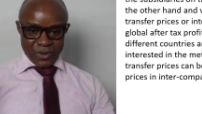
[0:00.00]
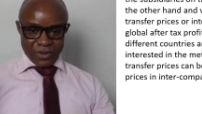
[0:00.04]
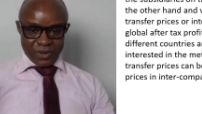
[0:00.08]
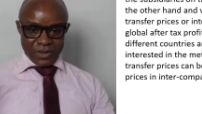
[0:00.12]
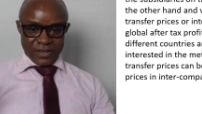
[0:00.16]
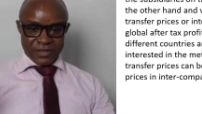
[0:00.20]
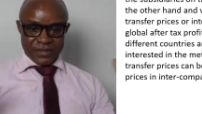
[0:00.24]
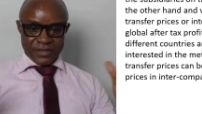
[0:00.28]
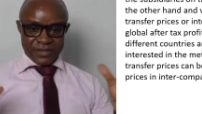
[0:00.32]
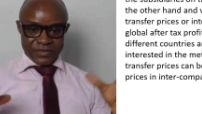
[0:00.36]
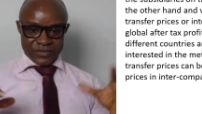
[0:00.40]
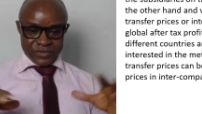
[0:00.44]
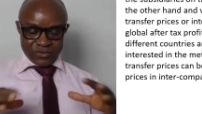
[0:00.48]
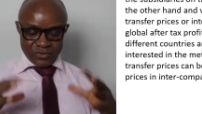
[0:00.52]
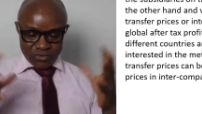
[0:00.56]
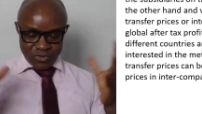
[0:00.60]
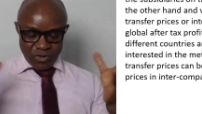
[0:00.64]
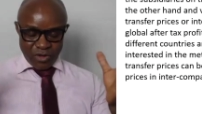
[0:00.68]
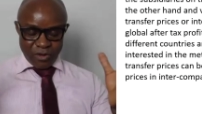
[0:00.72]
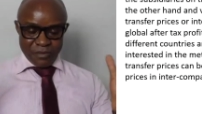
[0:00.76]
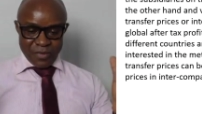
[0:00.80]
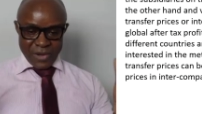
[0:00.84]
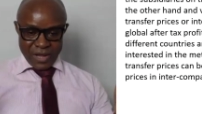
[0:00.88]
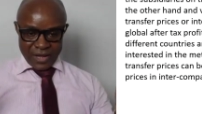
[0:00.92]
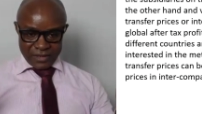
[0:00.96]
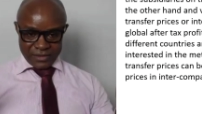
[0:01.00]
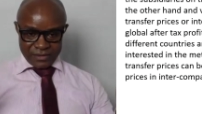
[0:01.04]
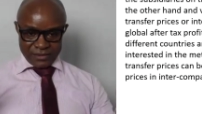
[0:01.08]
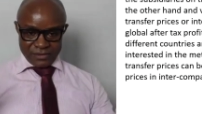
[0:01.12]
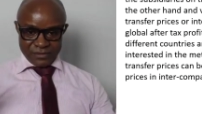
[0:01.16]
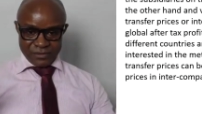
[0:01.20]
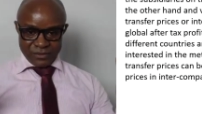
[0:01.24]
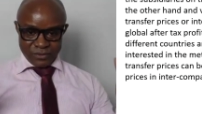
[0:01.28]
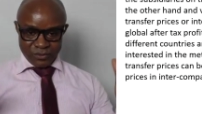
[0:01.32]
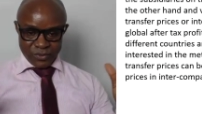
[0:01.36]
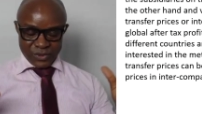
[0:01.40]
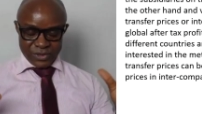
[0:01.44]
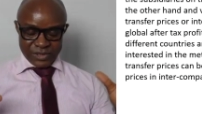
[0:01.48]
it is normal
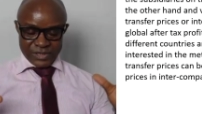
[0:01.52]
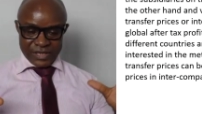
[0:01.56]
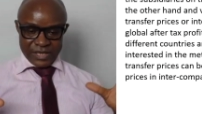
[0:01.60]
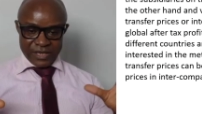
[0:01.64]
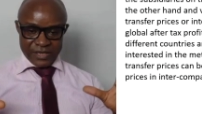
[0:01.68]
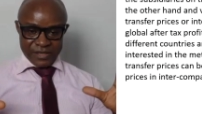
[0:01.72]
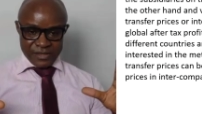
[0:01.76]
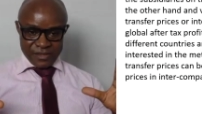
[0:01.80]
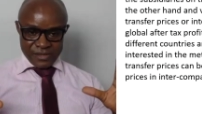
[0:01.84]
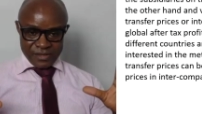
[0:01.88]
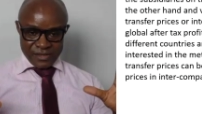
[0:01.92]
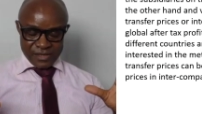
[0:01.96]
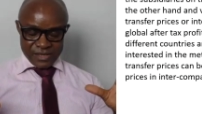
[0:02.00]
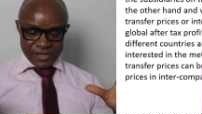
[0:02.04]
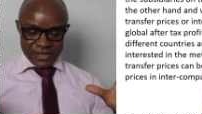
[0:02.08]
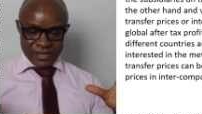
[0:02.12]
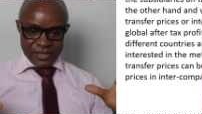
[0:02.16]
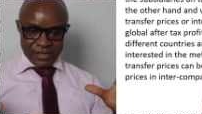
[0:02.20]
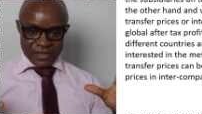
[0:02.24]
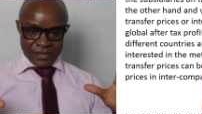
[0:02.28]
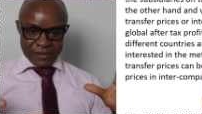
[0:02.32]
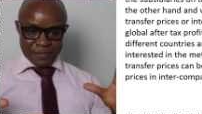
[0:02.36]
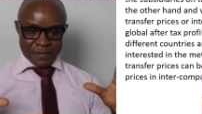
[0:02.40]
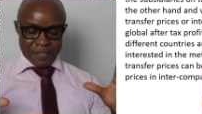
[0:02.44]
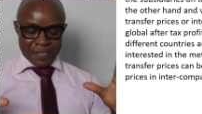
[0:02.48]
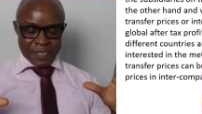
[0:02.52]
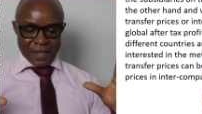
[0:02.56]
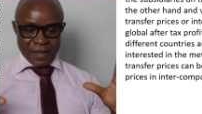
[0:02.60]
within the